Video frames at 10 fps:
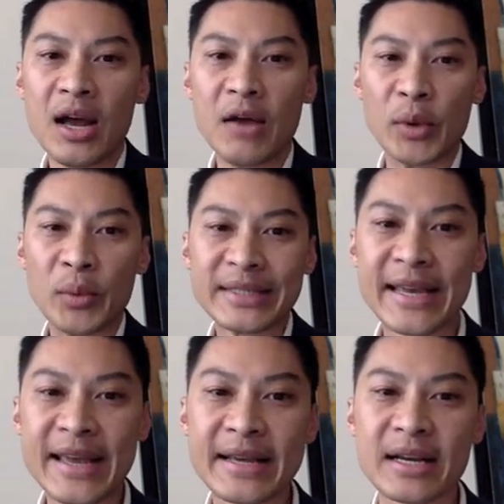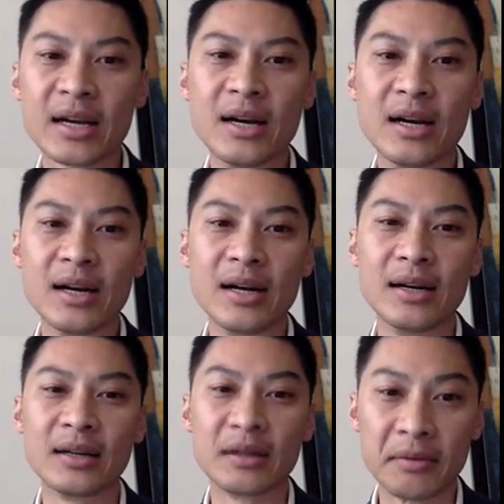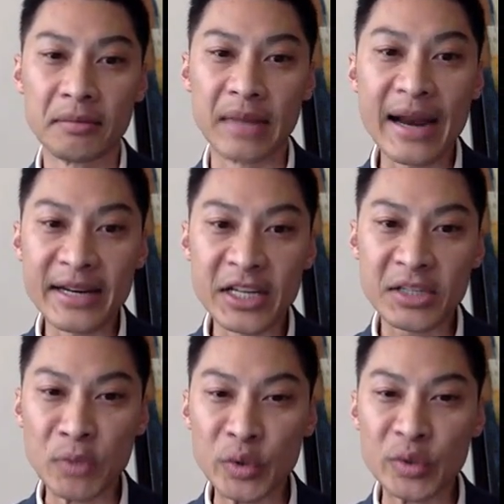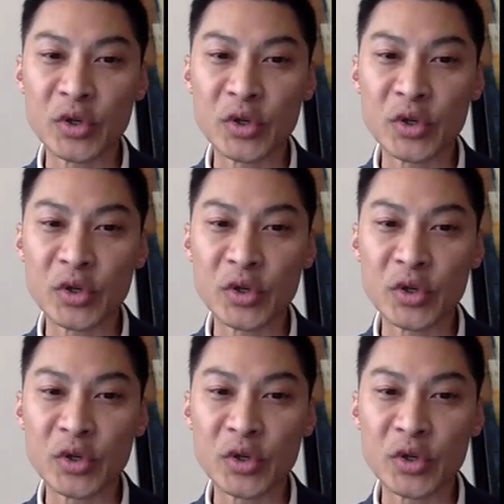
when we take IDH mutant